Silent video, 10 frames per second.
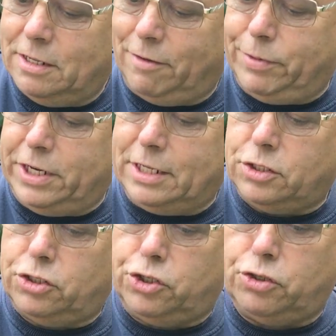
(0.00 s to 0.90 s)
I've been
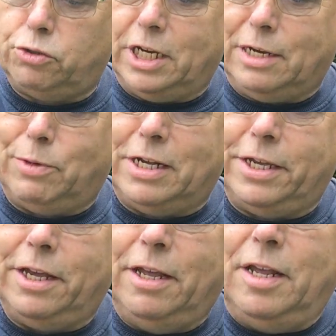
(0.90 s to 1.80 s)
asked to show you how
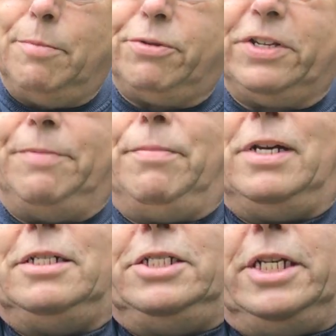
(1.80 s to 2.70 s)
I present
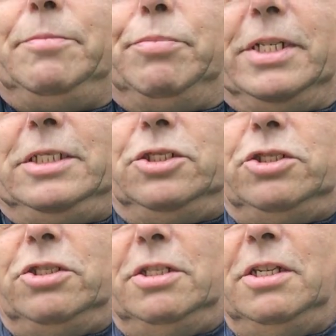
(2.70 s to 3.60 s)
my dead
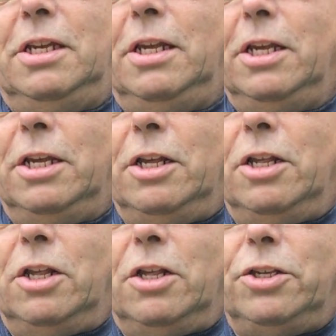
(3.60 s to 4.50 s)
baits
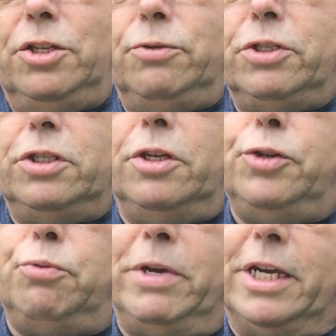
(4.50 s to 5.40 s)
using the
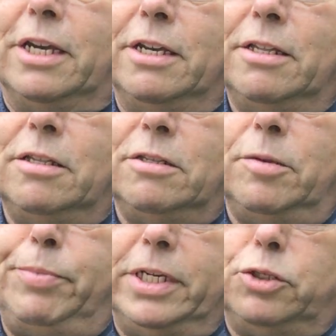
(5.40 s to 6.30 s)
twig, the
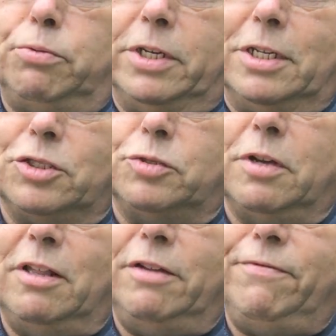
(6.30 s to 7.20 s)
big twig, as
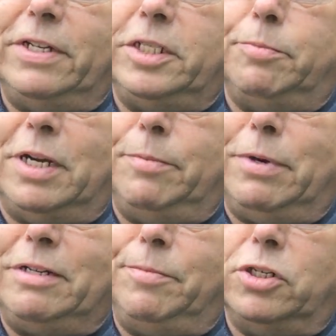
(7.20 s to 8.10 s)
invented by
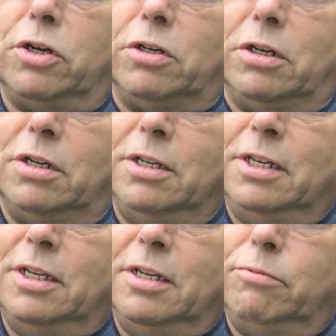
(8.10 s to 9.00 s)
Barry McConnell,
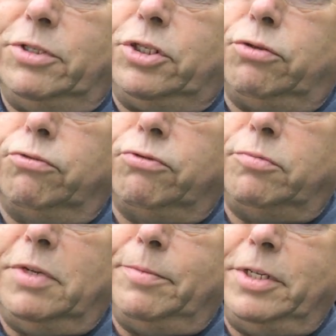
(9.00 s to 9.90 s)
which is
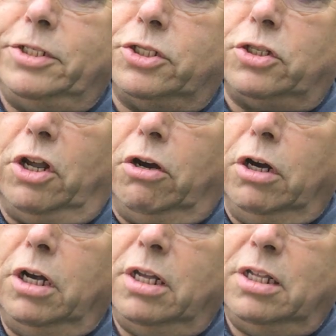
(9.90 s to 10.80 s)
100mm
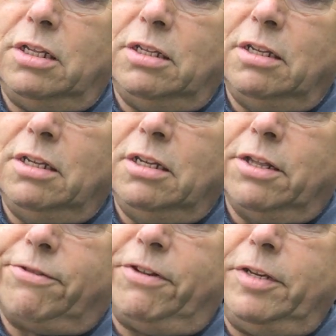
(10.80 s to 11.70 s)
long,
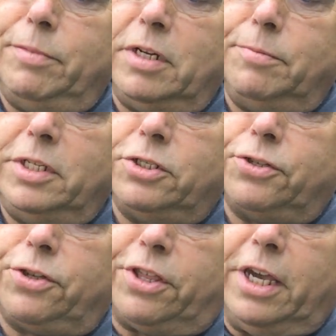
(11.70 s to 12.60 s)

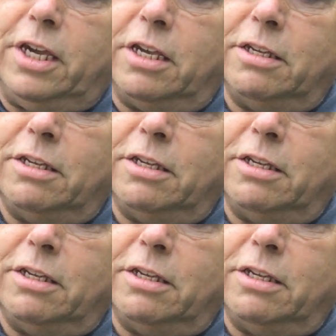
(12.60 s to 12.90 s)
3mm thick,